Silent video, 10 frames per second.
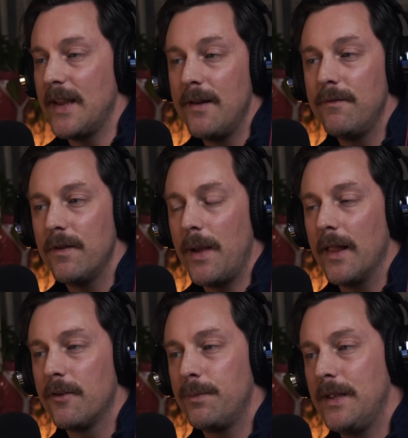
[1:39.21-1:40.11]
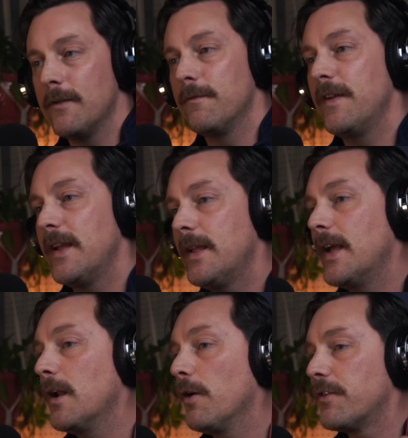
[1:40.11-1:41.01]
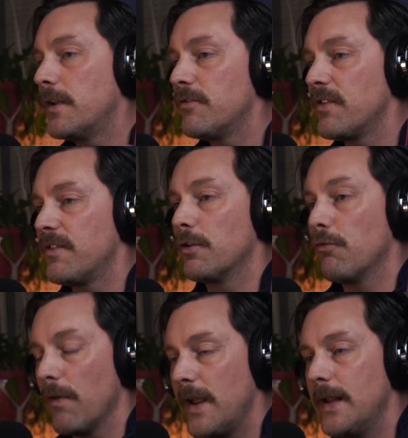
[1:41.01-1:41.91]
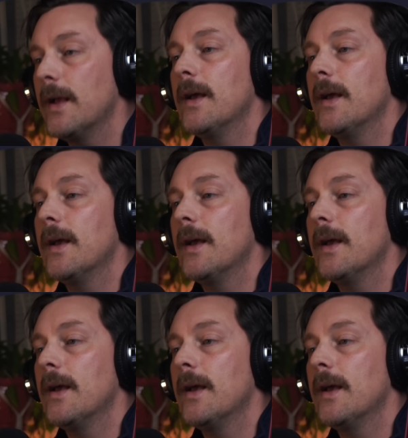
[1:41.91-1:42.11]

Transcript: nvim L S P config and also gives us the great